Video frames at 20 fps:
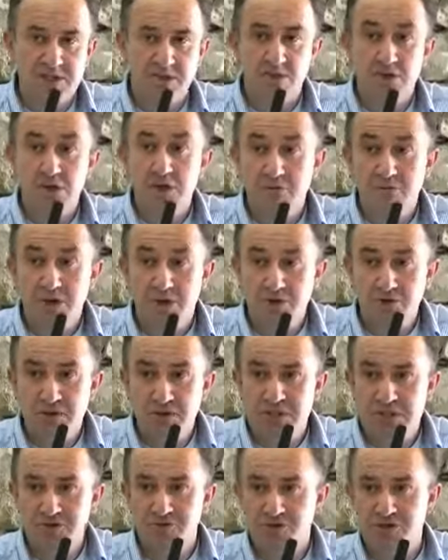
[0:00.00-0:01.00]
be sort of
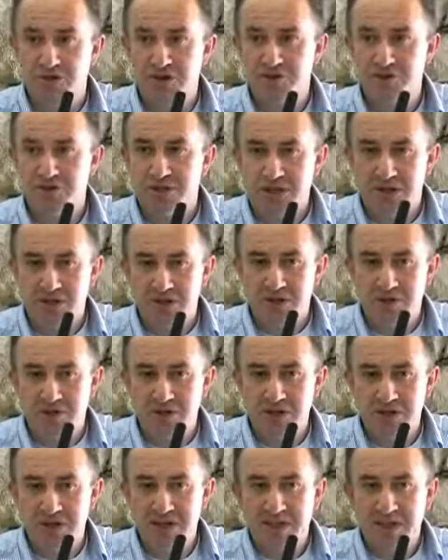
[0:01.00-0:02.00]
compulsory or
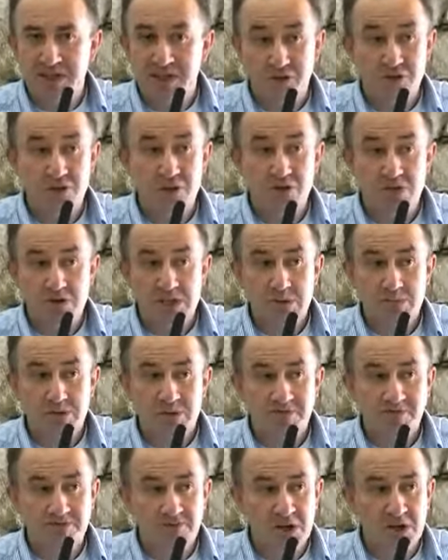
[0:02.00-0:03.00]
dull, but it can also
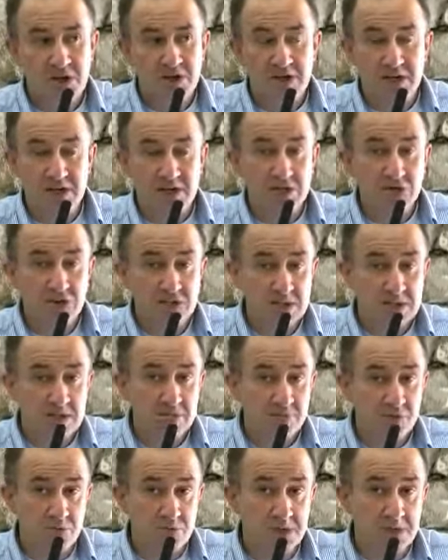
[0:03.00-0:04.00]
be fun and
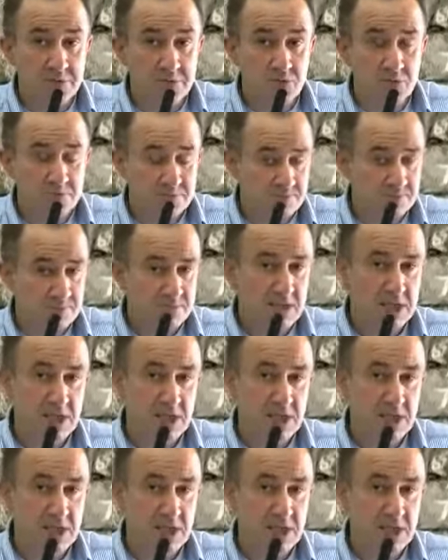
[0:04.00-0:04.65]
interesting for people.